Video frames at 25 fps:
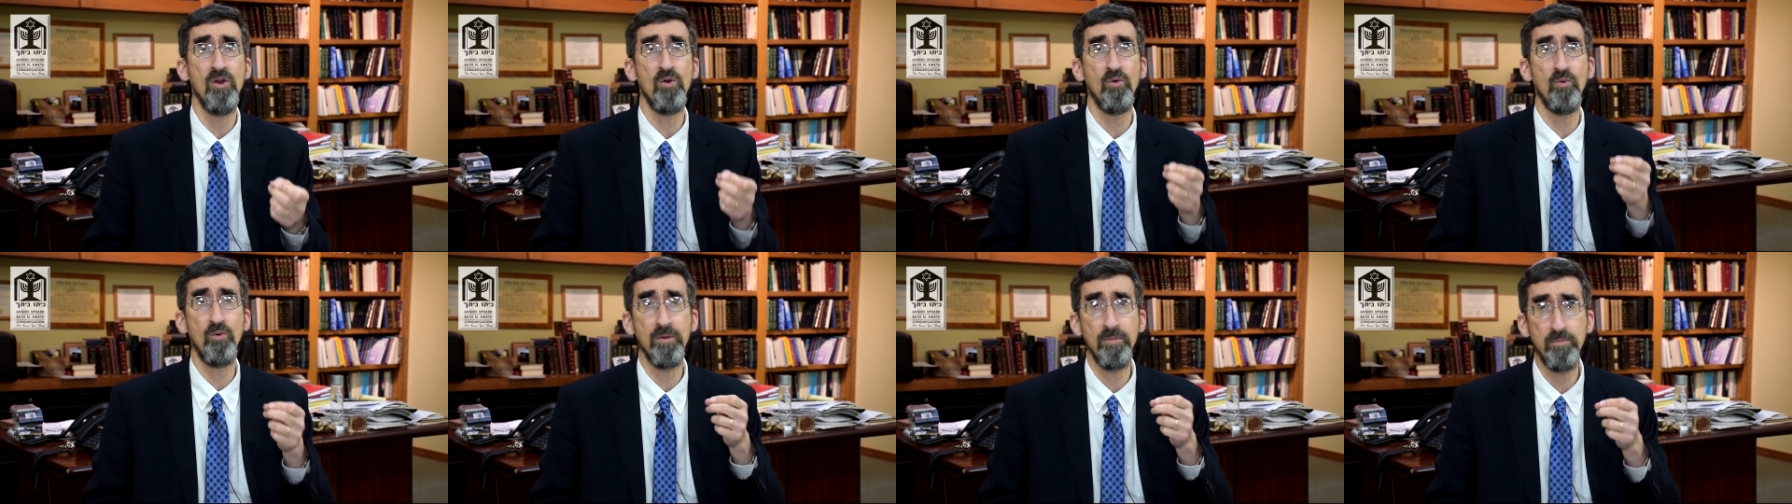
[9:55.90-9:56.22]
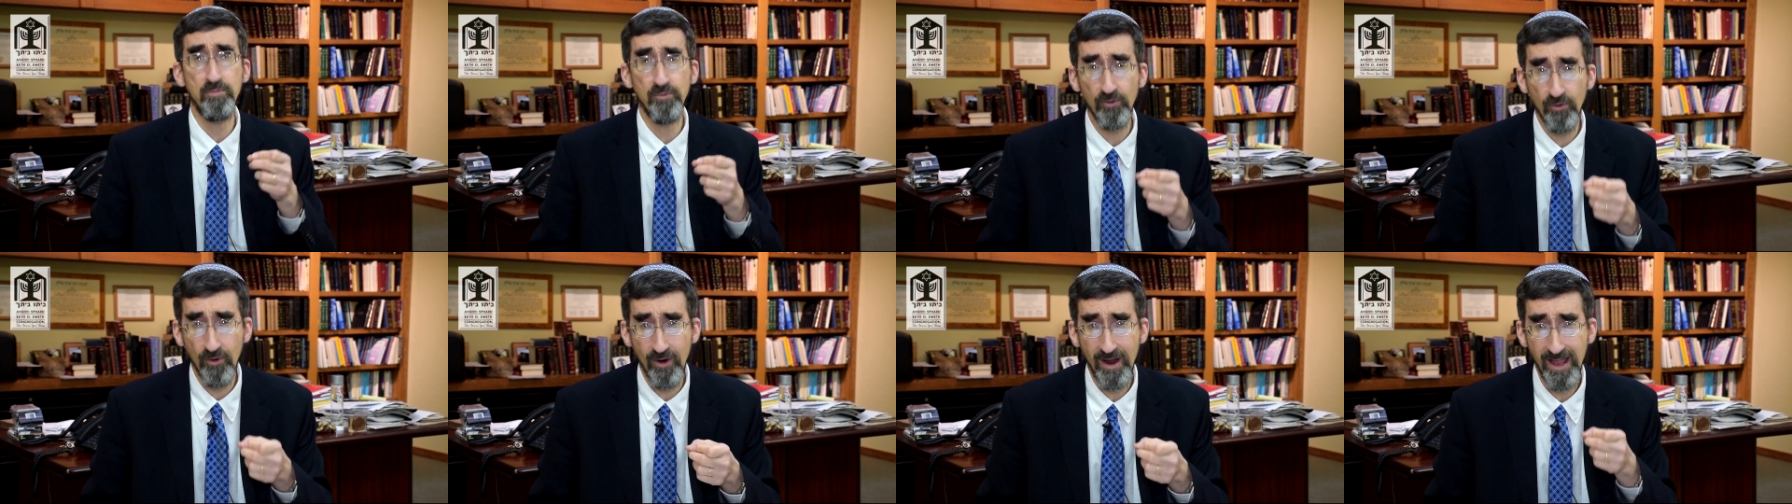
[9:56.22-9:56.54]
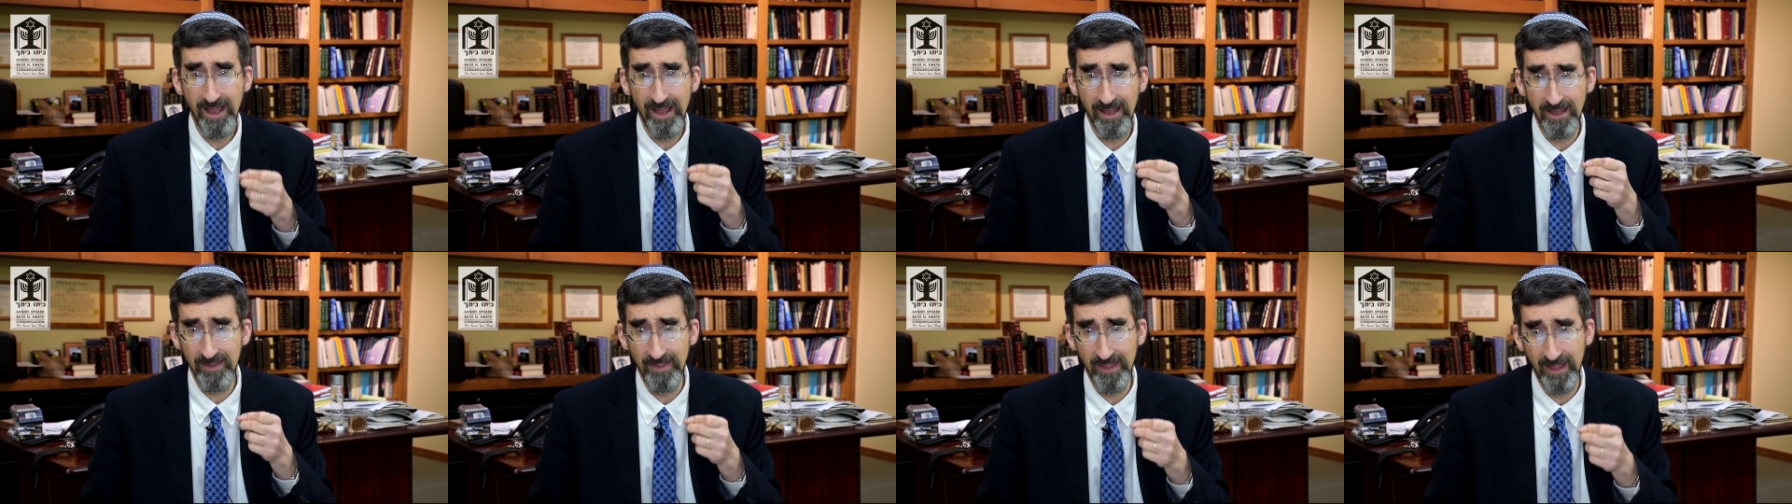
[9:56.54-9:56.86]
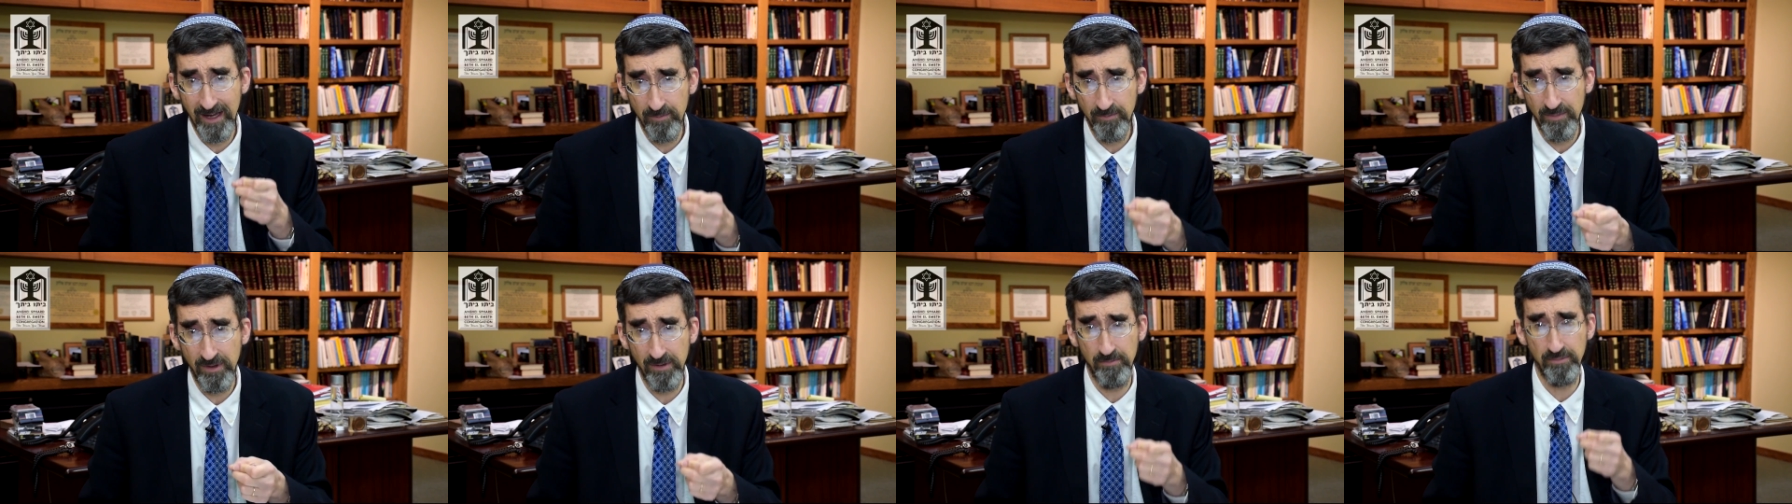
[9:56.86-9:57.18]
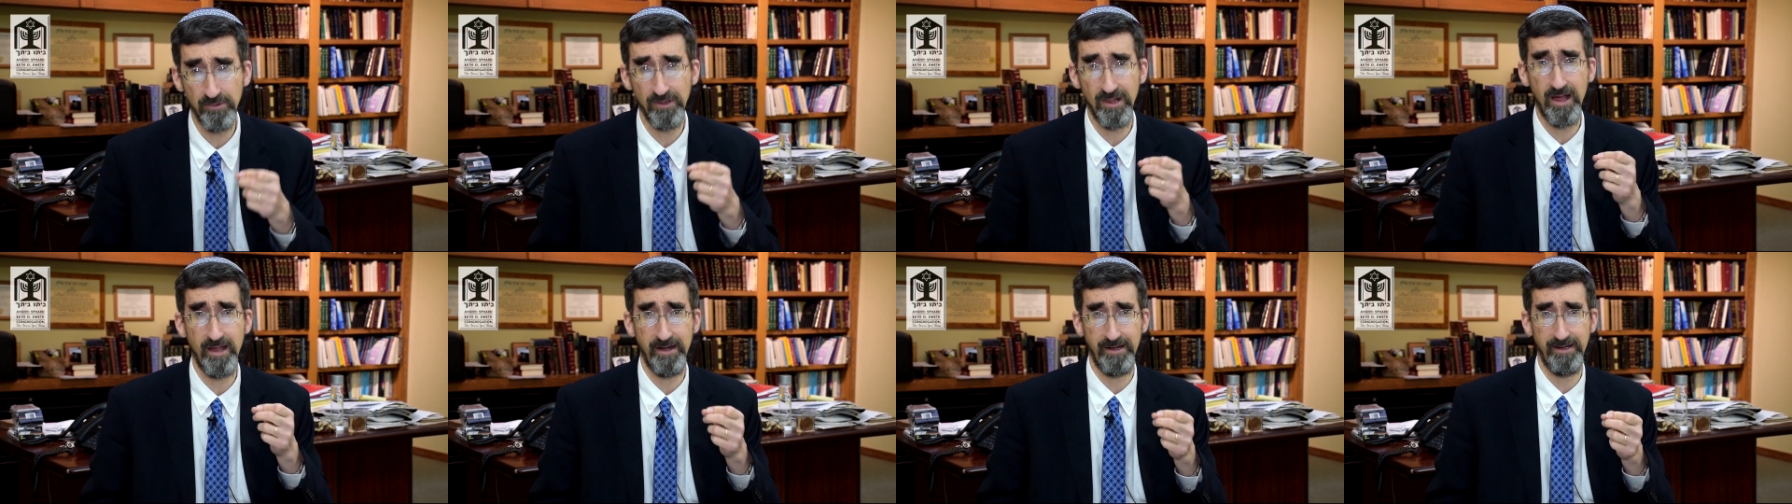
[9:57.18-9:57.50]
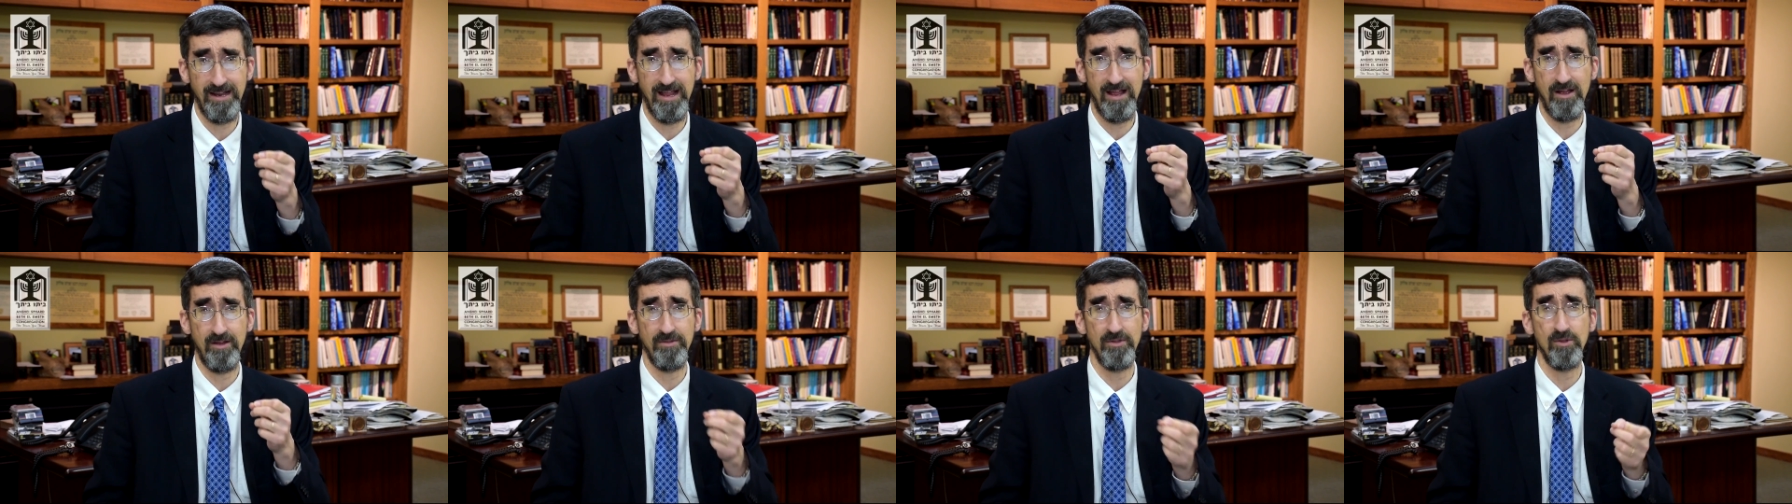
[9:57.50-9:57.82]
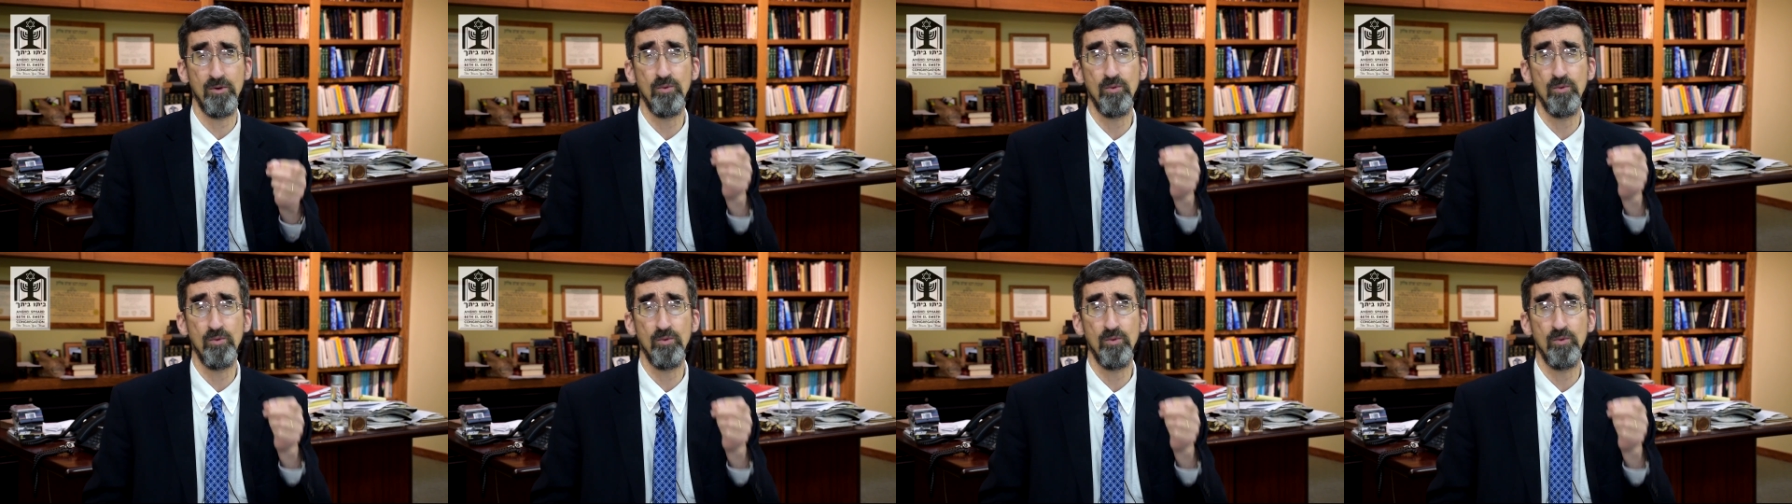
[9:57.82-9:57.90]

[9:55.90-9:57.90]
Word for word: We pray that it be blotted out.